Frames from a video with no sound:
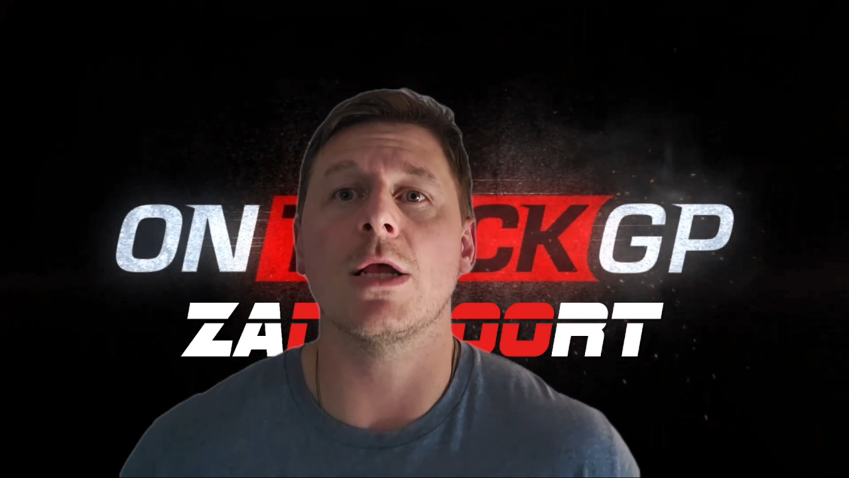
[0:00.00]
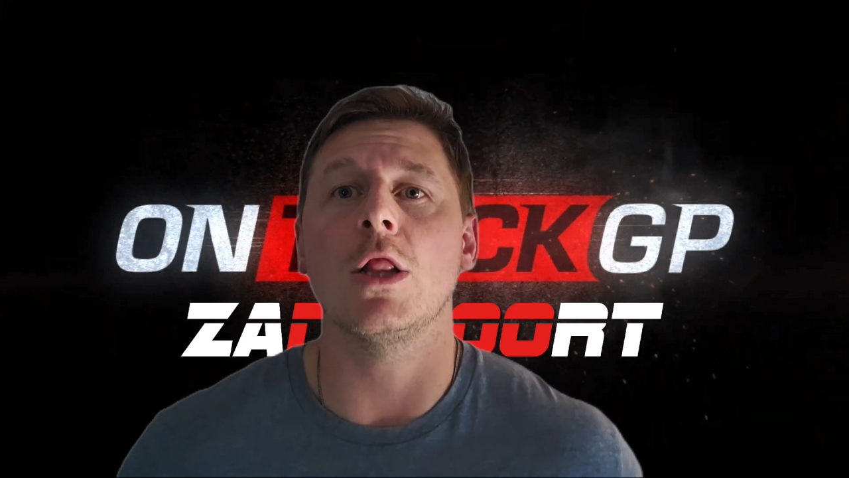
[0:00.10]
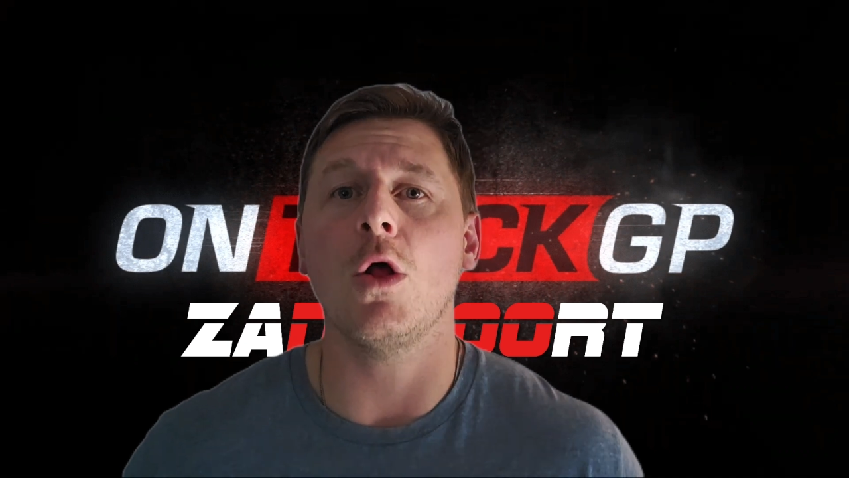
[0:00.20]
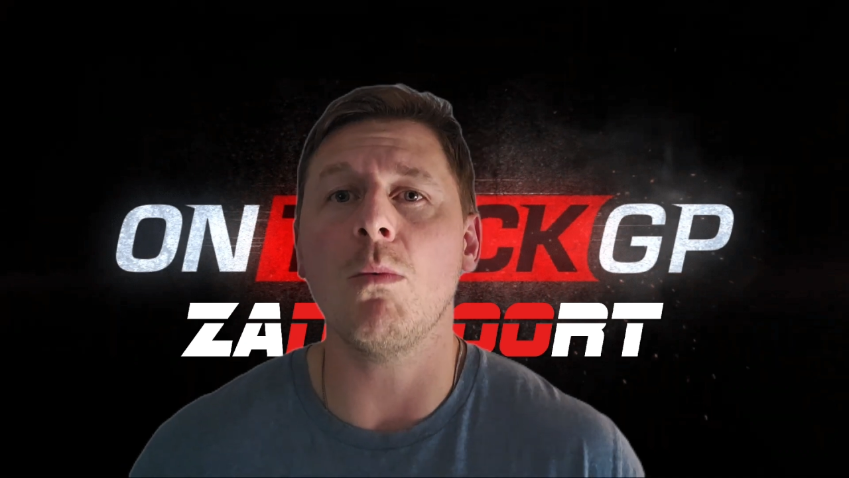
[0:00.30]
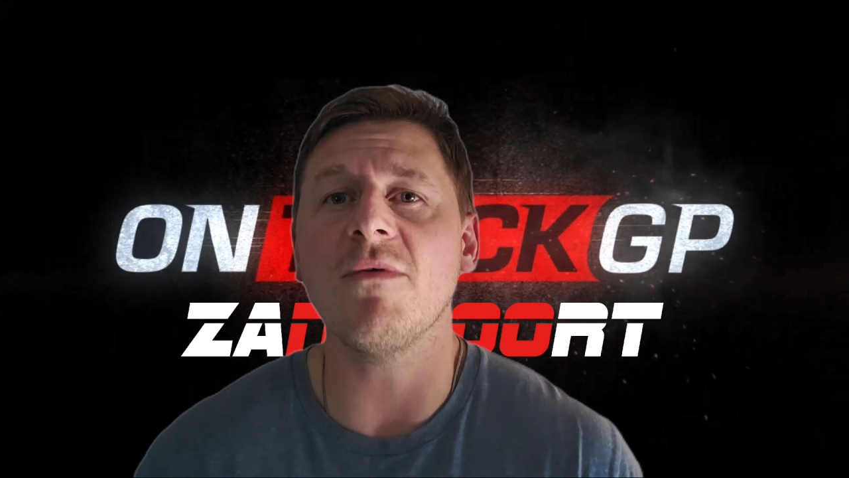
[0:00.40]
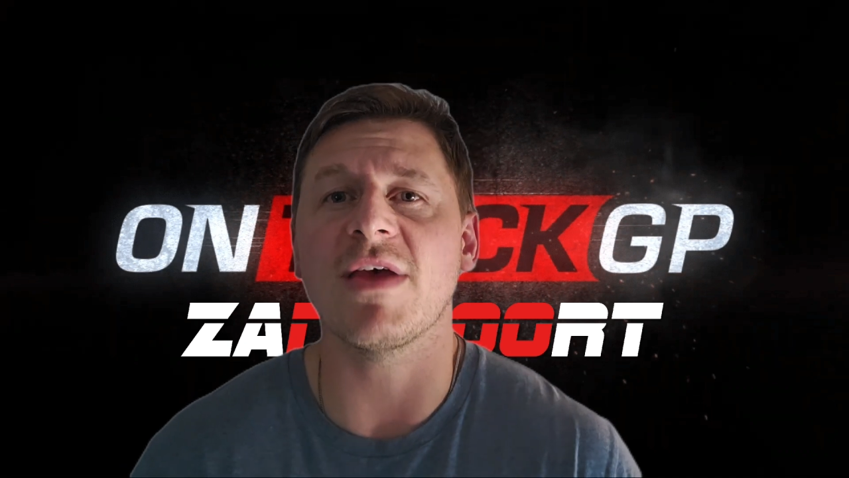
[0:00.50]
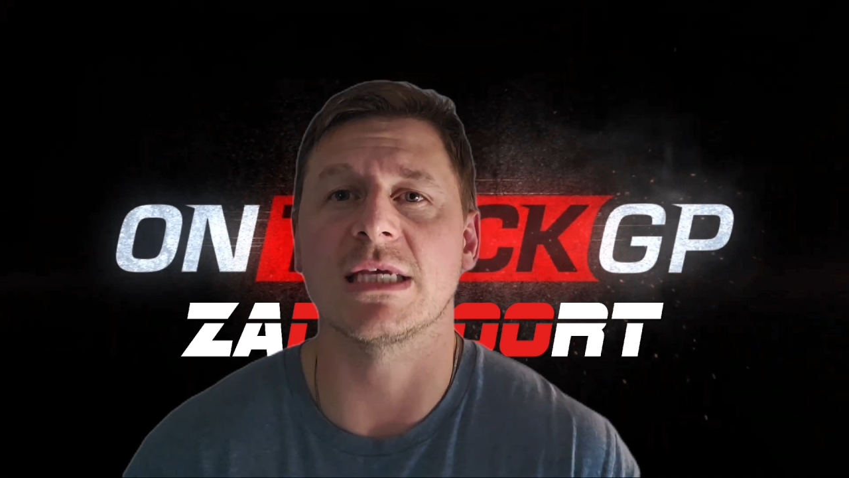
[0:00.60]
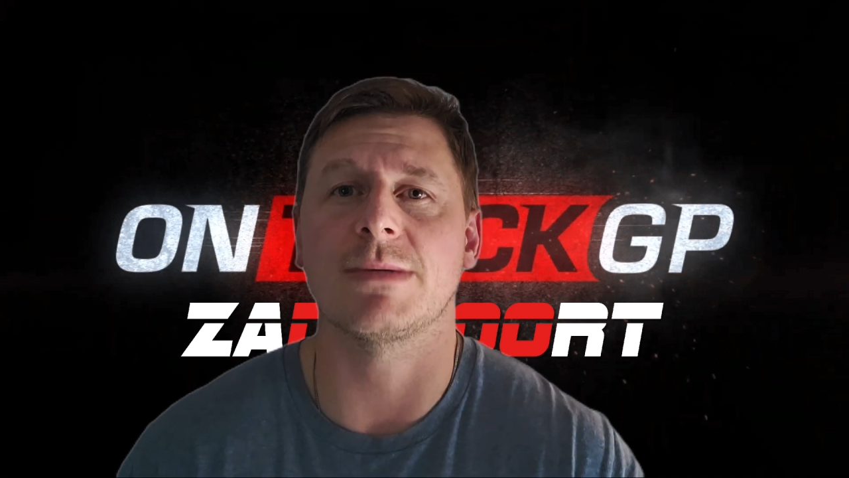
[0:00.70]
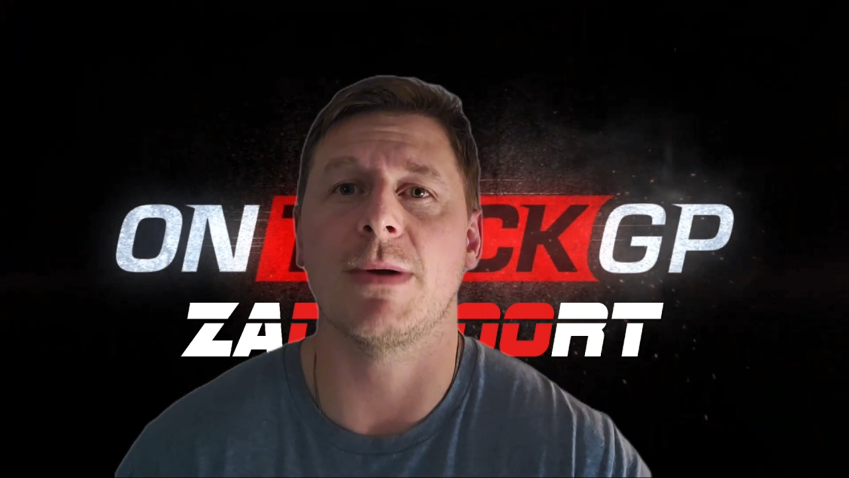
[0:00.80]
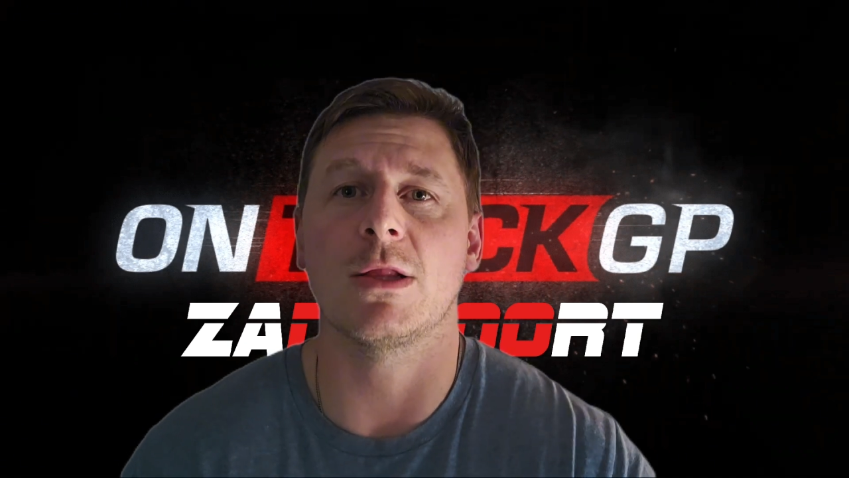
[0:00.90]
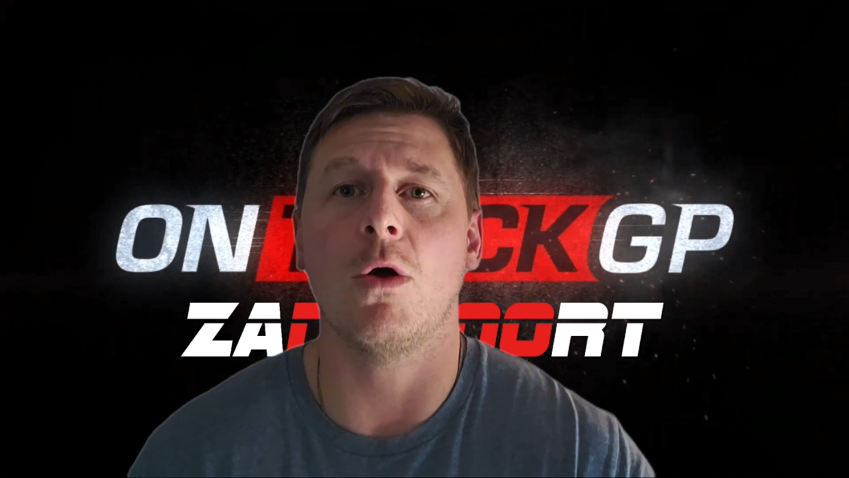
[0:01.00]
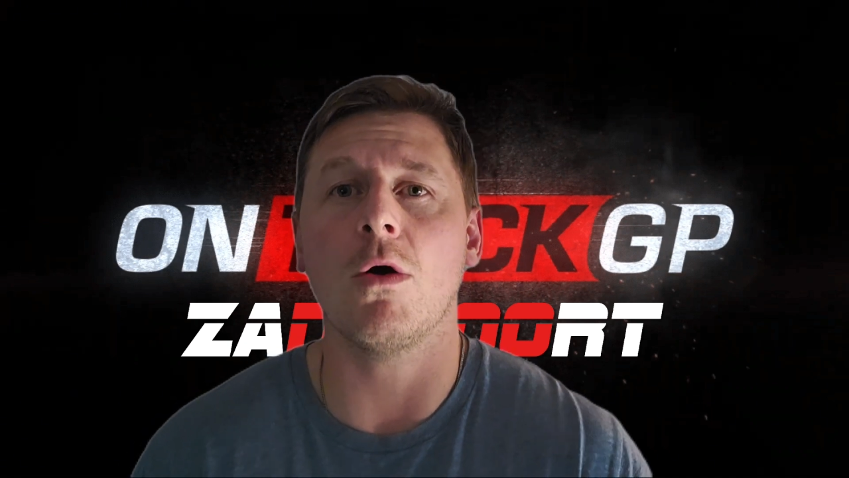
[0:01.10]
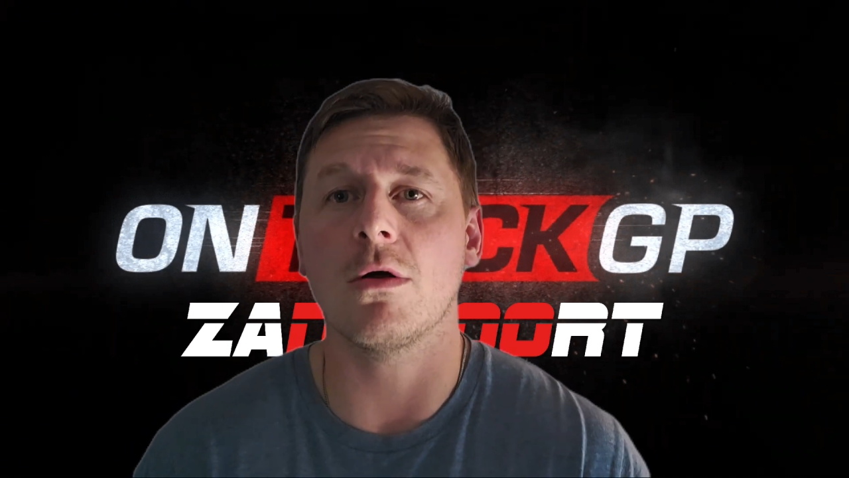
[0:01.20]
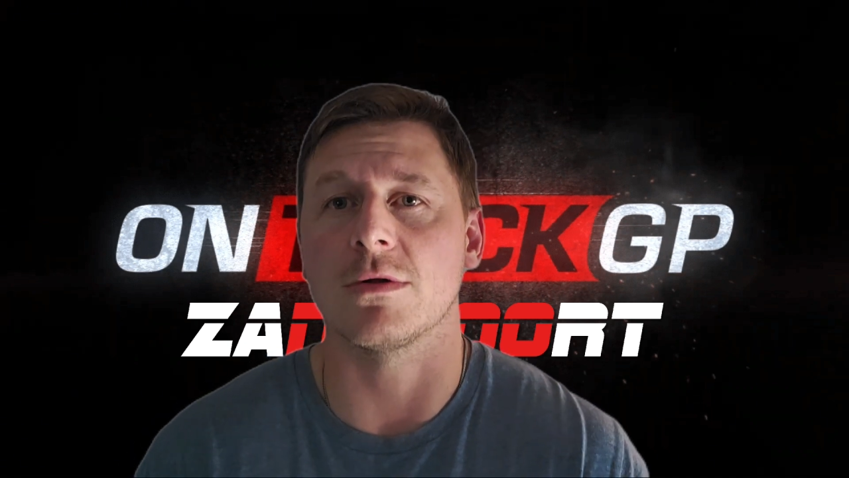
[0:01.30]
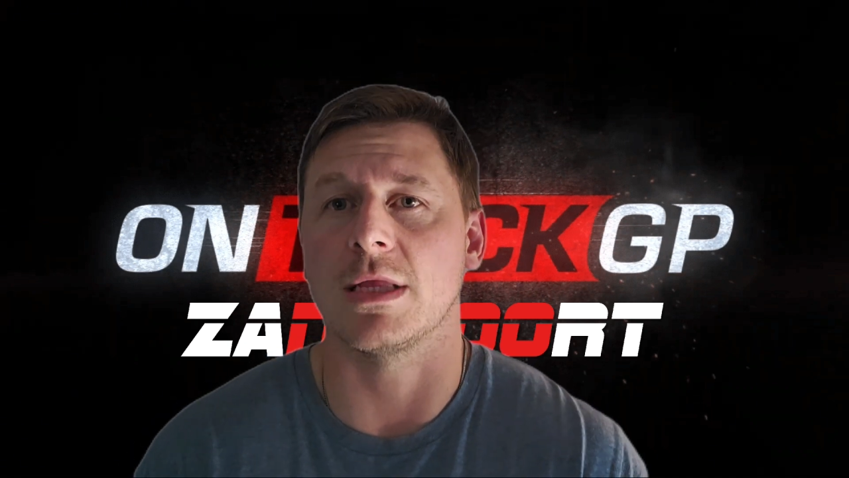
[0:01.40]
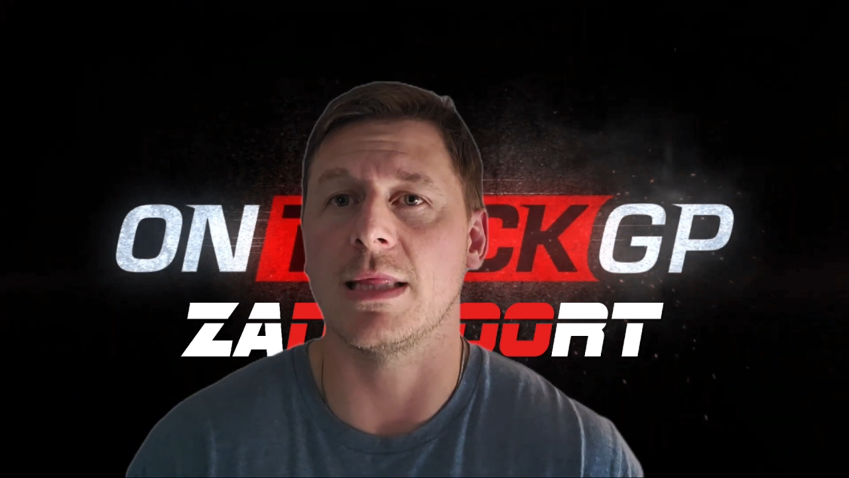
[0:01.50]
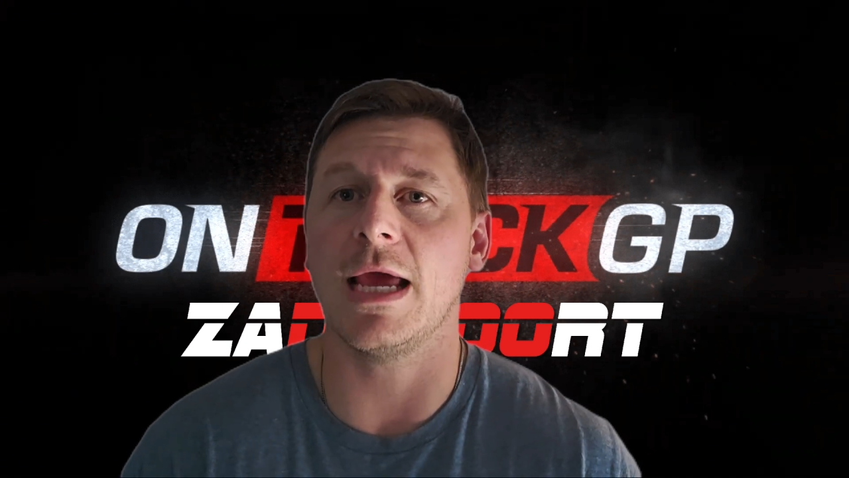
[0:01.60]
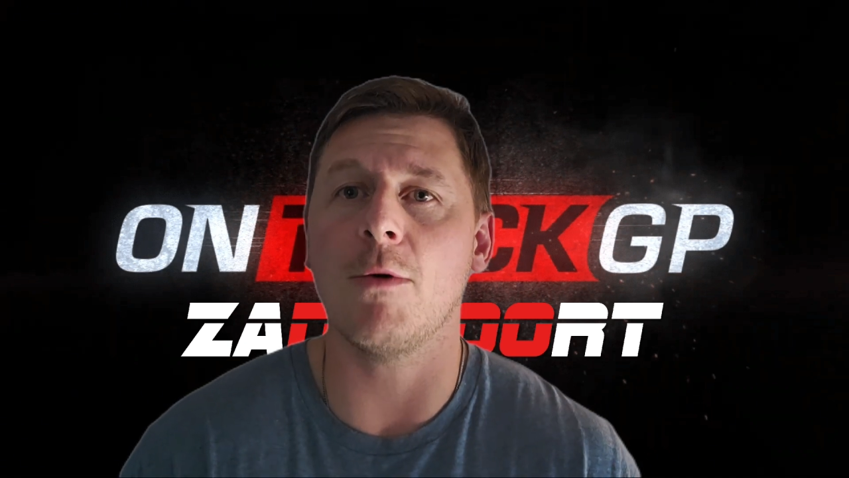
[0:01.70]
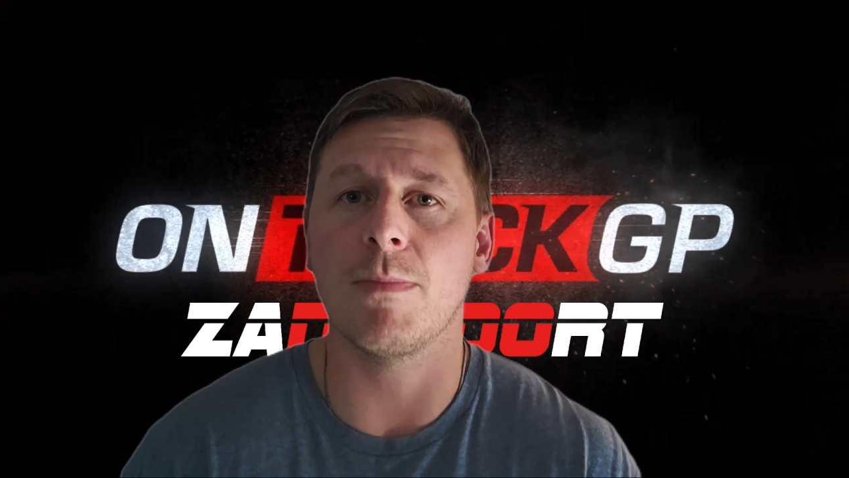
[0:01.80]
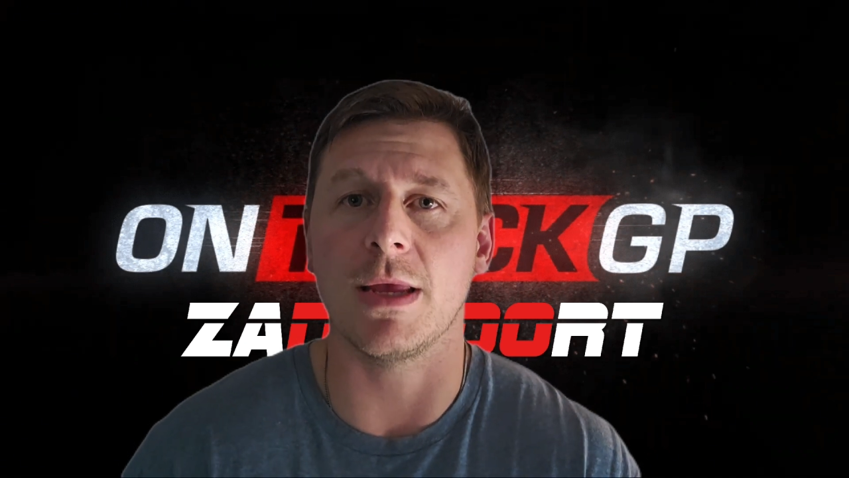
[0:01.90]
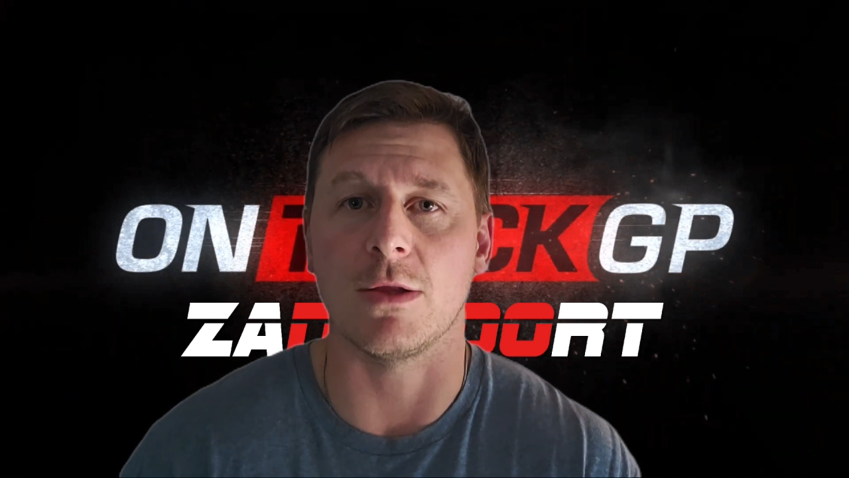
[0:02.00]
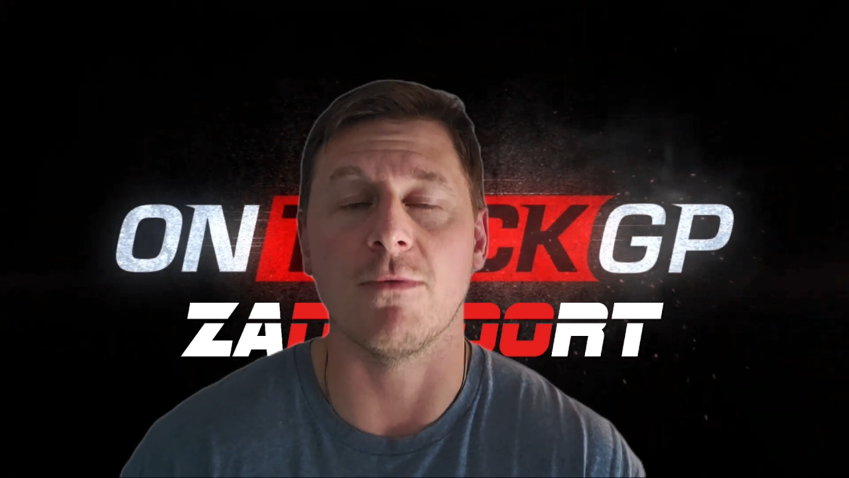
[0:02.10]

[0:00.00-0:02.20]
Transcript: along with Esteban Ocon in the Alpine,